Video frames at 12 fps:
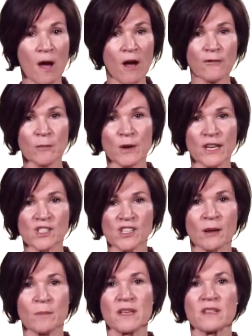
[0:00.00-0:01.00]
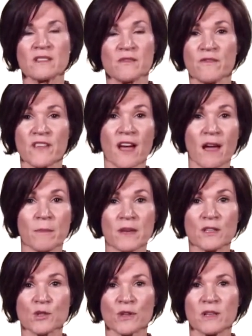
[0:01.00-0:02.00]
Offer brand champions
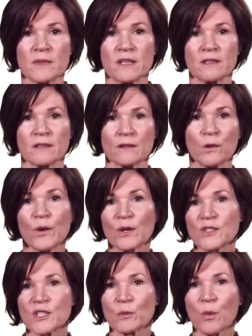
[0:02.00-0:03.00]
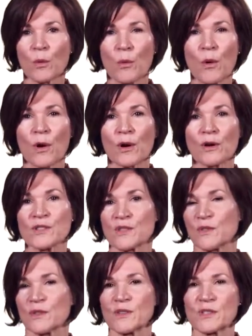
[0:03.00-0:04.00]
VIP treatment, loyalty rewards,
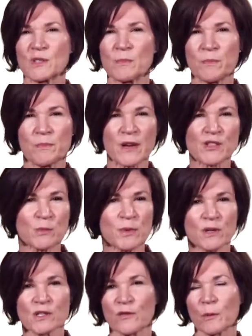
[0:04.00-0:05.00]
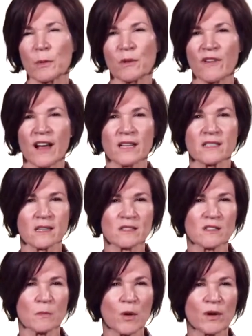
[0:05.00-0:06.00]
or special perks for providing
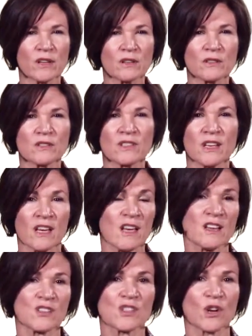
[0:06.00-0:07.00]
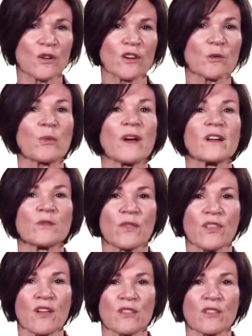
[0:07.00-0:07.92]
testimonials and sharing your brand with